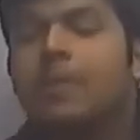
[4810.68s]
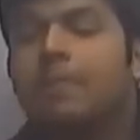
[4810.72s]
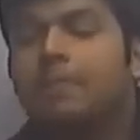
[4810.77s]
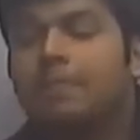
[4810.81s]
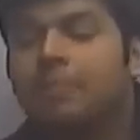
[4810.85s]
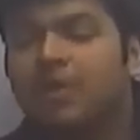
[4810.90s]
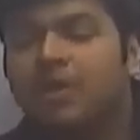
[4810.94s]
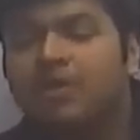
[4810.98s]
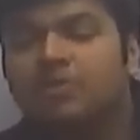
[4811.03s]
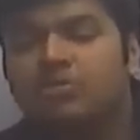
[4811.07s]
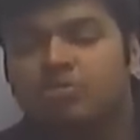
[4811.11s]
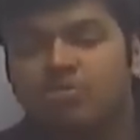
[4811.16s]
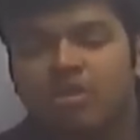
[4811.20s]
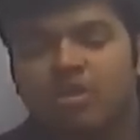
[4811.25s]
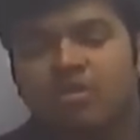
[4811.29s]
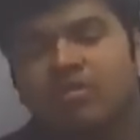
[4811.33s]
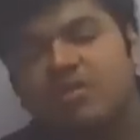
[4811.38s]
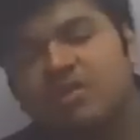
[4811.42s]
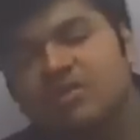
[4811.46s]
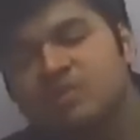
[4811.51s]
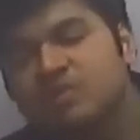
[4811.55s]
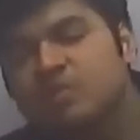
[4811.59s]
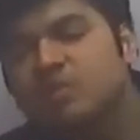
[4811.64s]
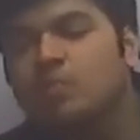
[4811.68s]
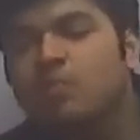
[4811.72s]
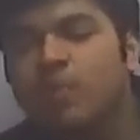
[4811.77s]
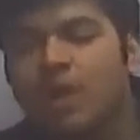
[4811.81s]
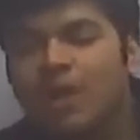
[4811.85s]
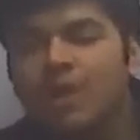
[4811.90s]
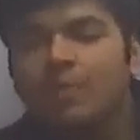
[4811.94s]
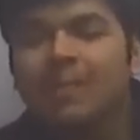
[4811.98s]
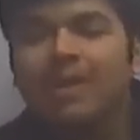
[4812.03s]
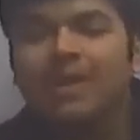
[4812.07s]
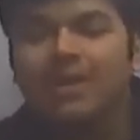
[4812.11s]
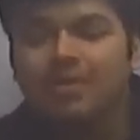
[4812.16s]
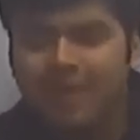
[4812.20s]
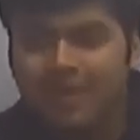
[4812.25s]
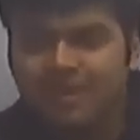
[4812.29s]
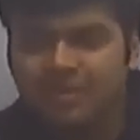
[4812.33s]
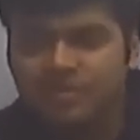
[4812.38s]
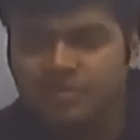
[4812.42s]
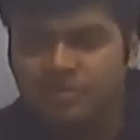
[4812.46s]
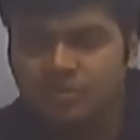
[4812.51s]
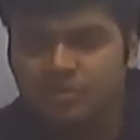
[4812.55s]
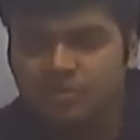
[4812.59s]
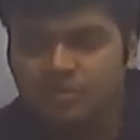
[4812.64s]
per unit risk, you are a better
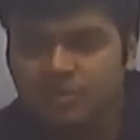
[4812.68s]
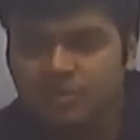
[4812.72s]
manager.